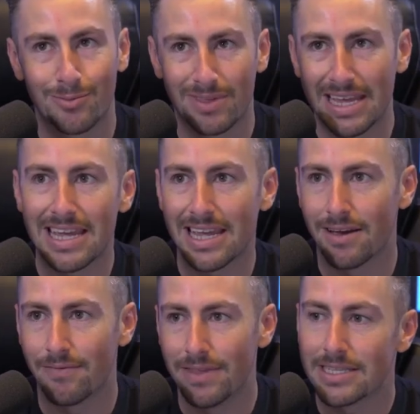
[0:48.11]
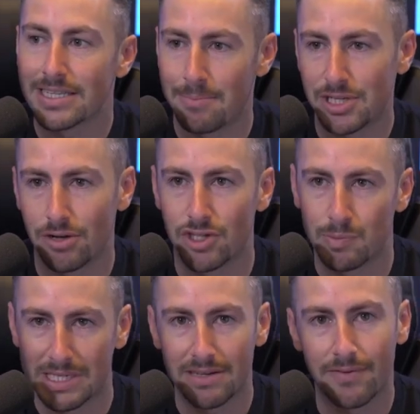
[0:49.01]
thinking of this episode
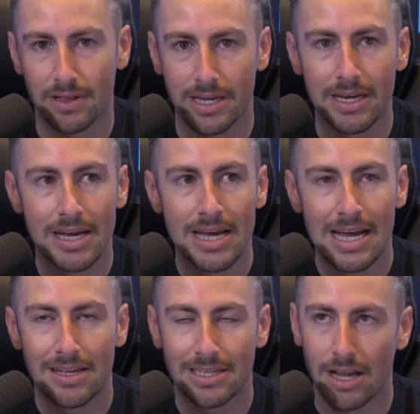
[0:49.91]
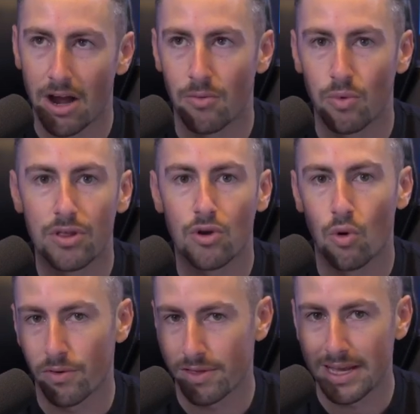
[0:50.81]
specifically, it's like, all right, what are the
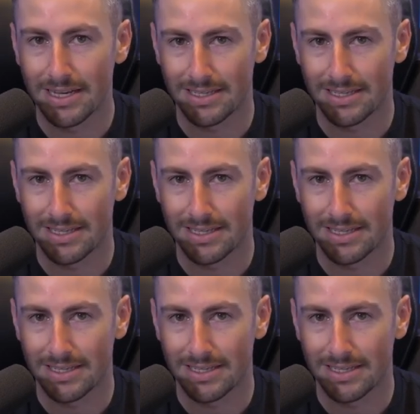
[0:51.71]
core things?